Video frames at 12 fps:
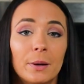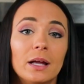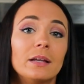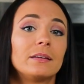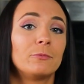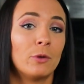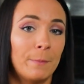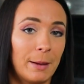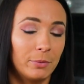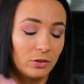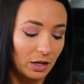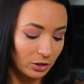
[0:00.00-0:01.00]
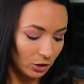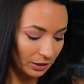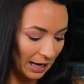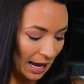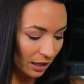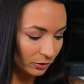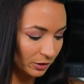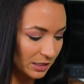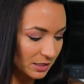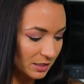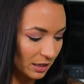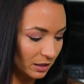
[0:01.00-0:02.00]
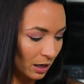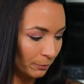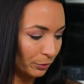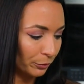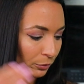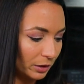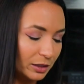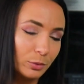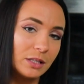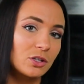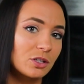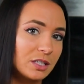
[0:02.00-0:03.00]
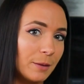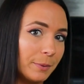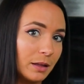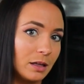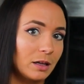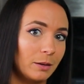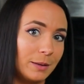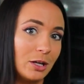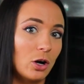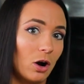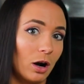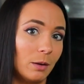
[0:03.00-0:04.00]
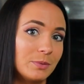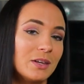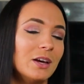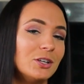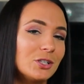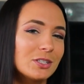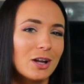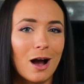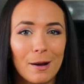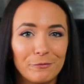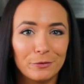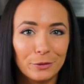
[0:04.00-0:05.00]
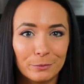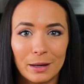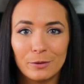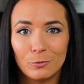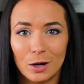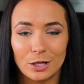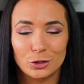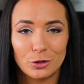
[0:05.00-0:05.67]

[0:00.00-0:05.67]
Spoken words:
But remember that your calories that come through liquids are typically going to be carbs. Just opt for the right one.